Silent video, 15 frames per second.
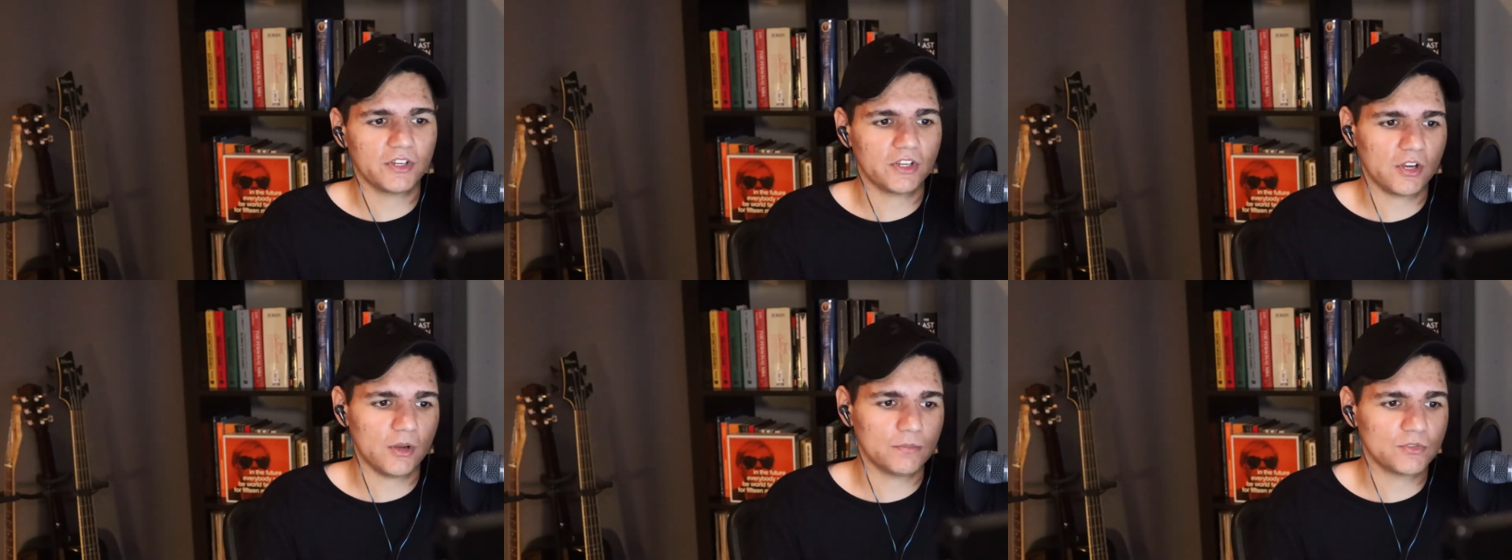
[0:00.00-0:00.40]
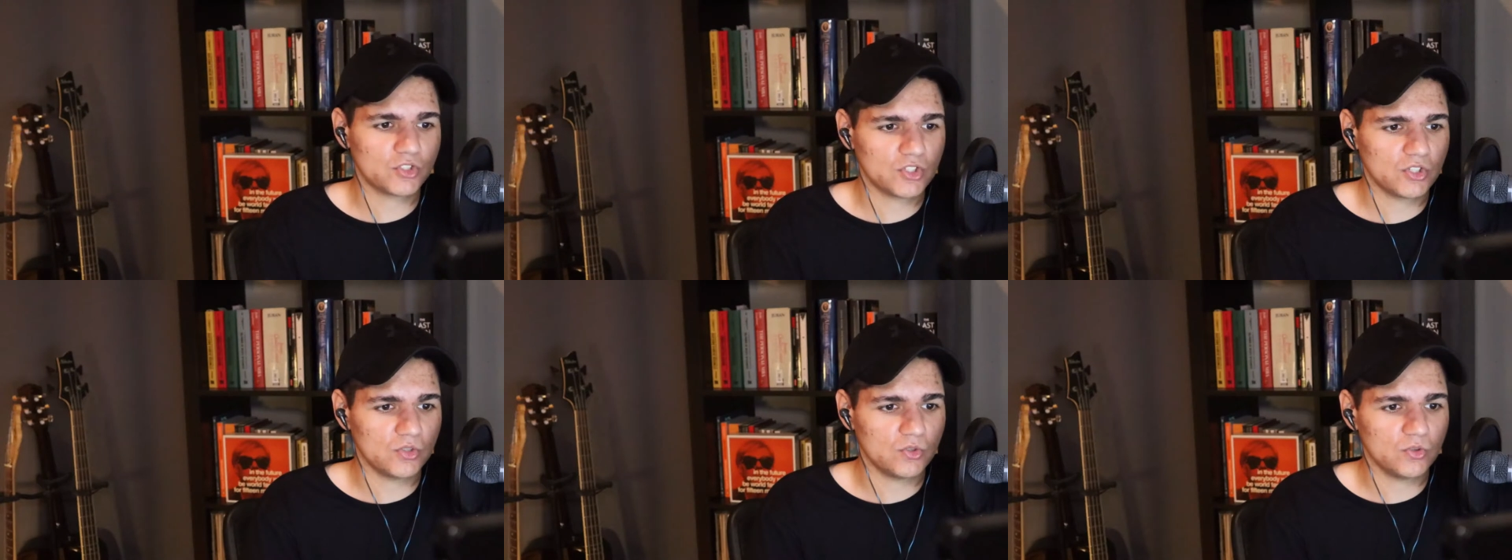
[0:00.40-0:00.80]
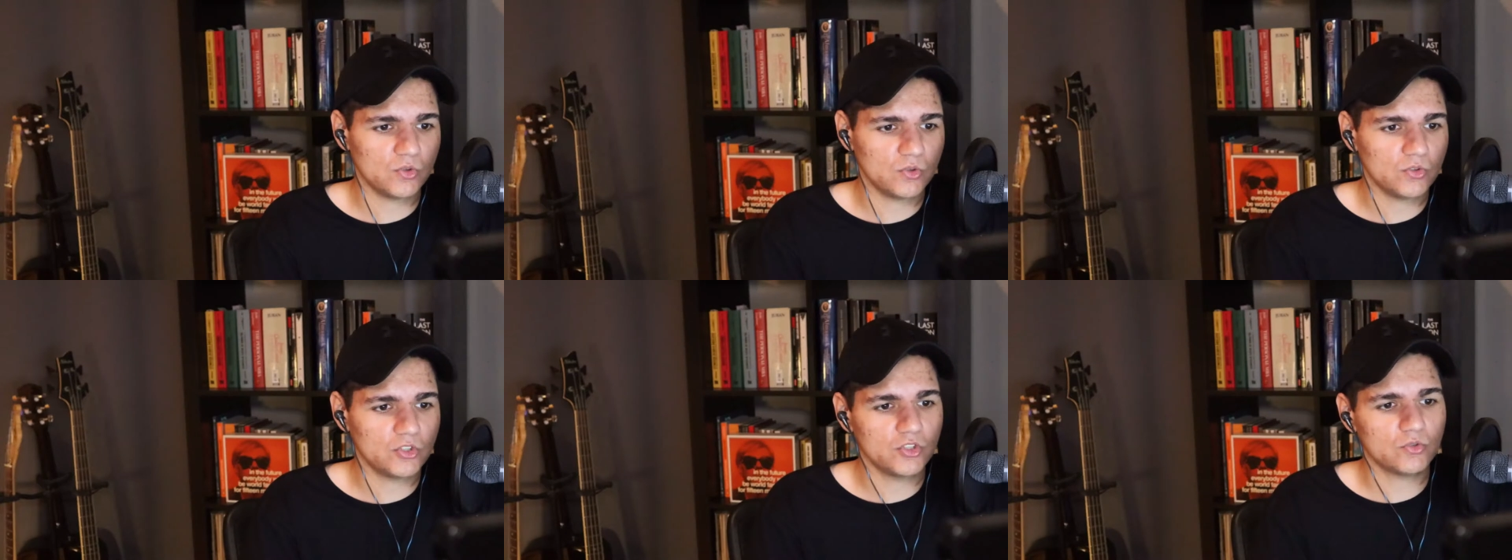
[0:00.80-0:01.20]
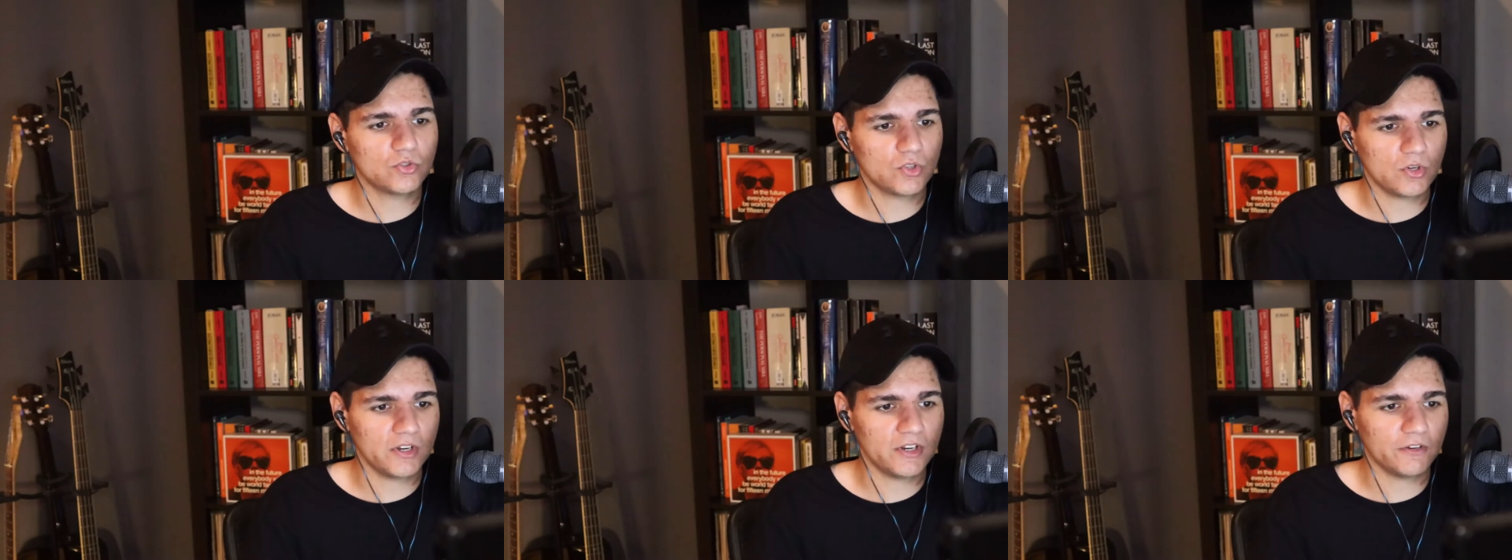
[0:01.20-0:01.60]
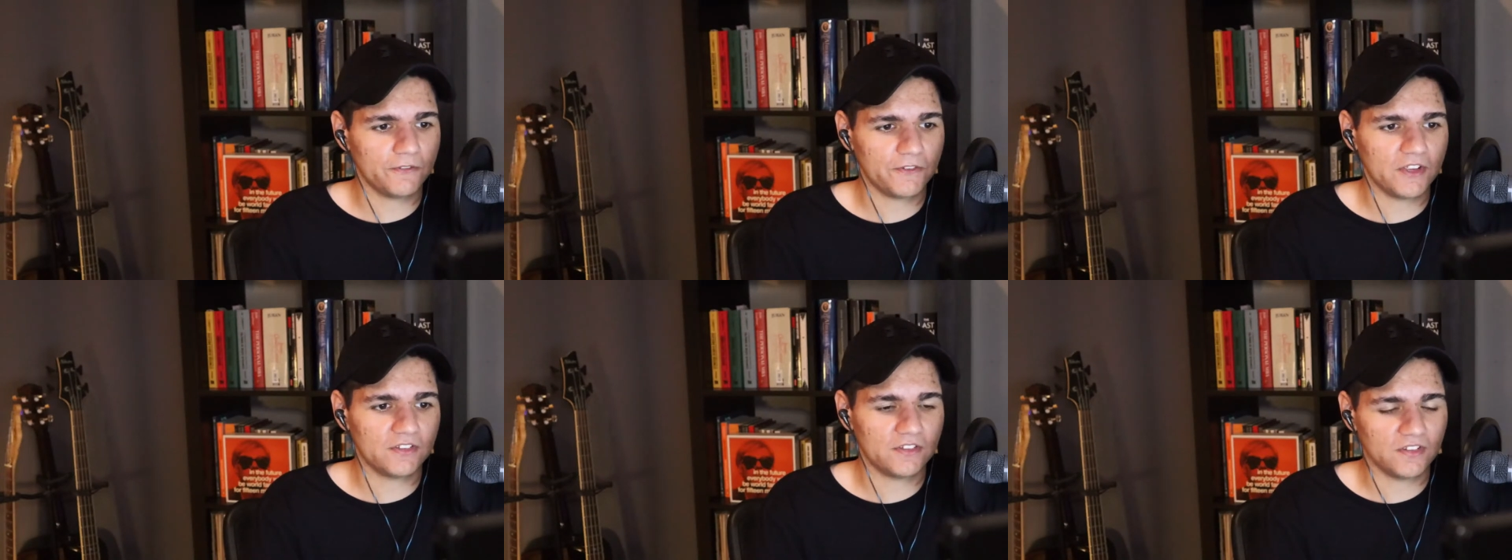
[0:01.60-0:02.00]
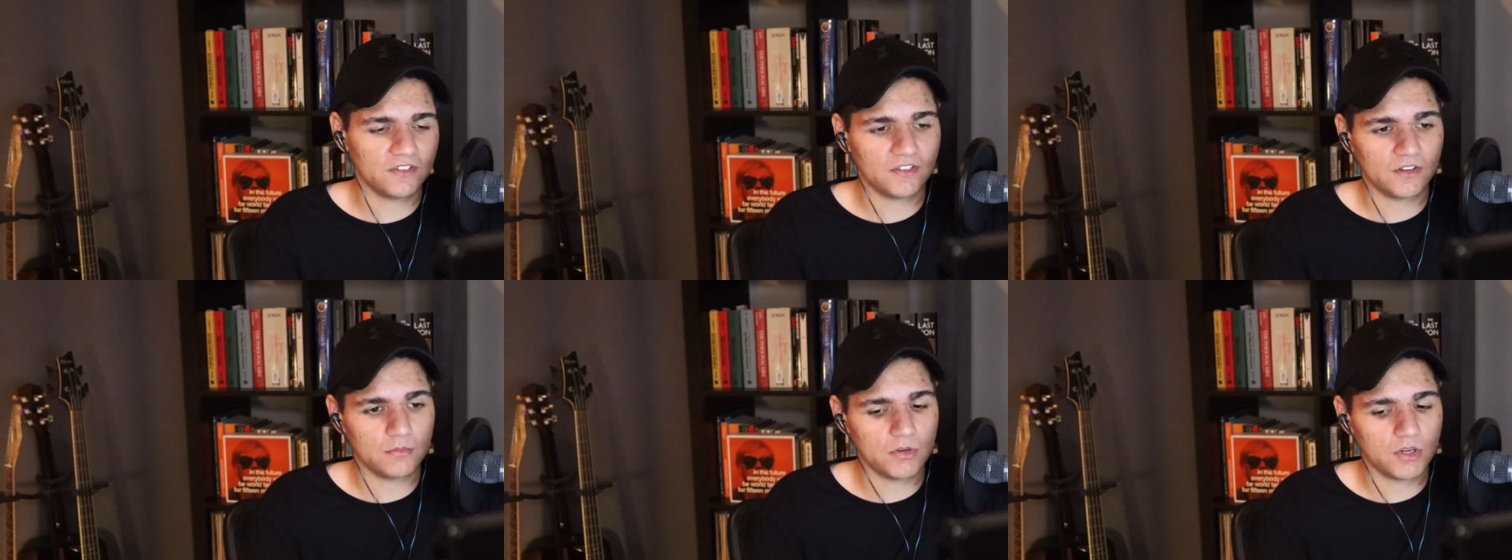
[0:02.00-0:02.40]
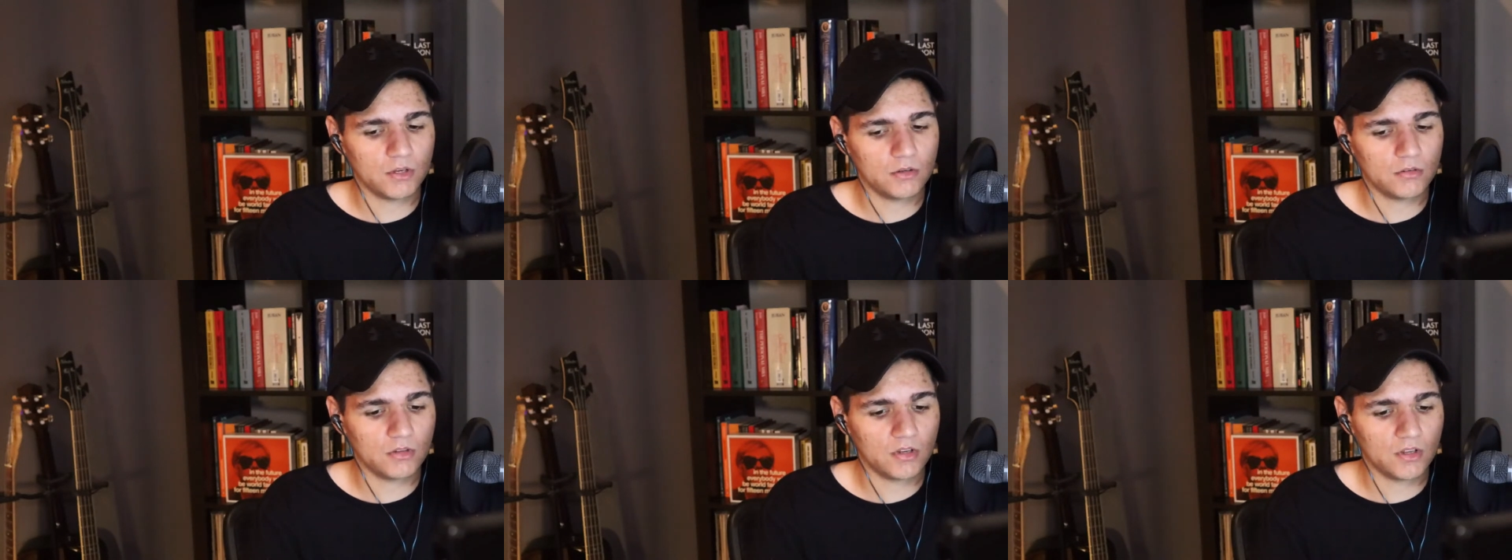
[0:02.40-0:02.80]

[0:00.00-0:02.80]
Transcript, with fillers: it comes to user interfaces and, and